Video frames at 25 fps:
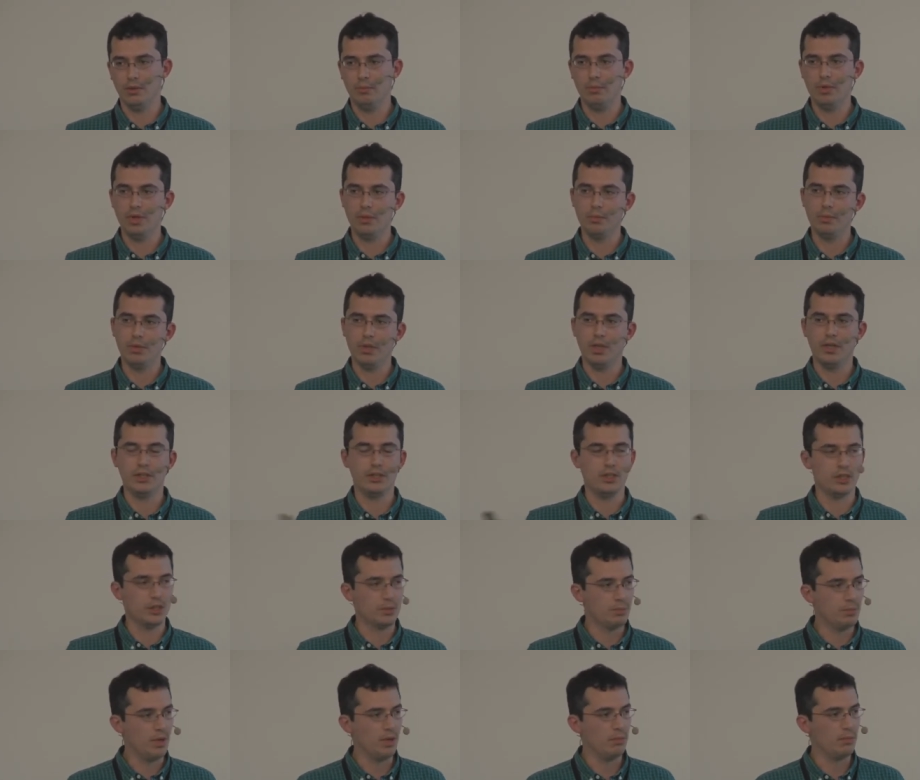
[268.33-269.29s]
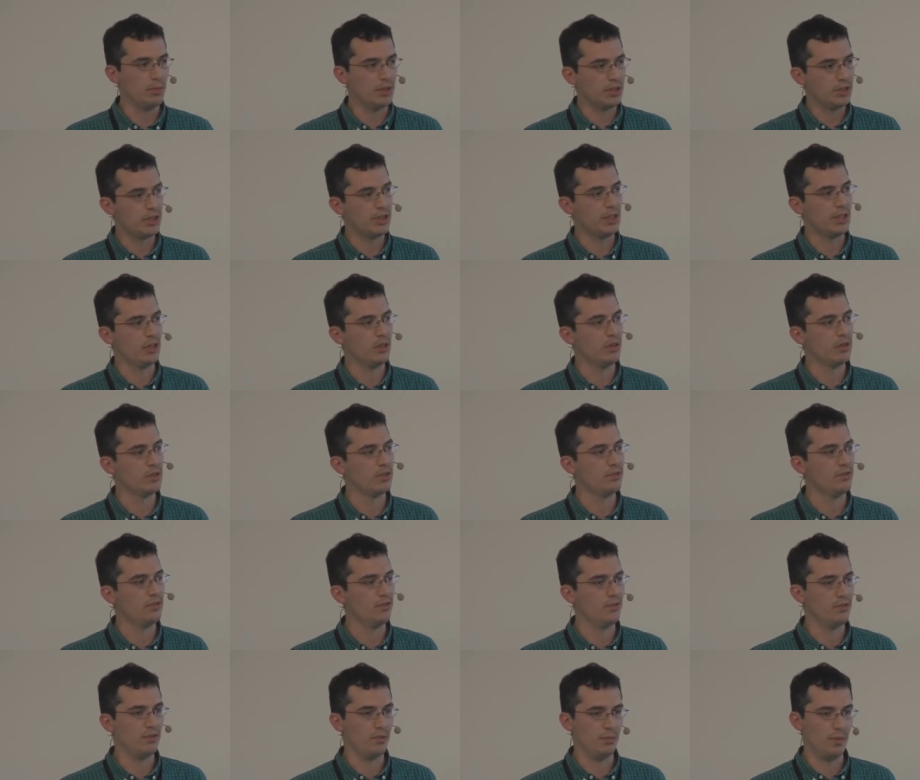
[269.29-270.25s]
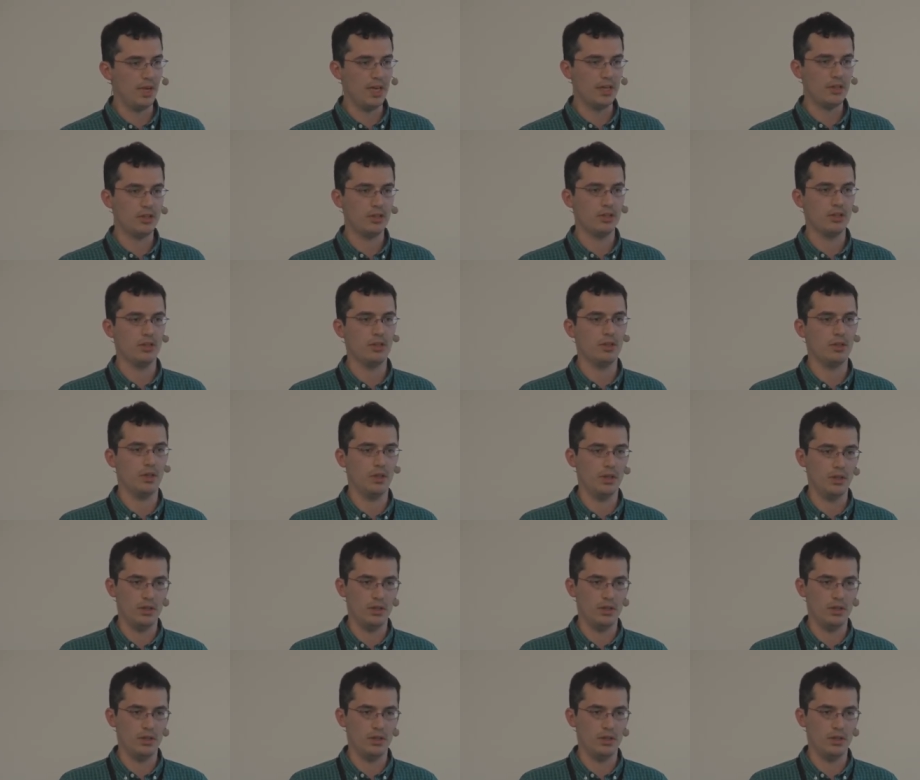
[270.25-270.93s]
People are just publishing lots of information.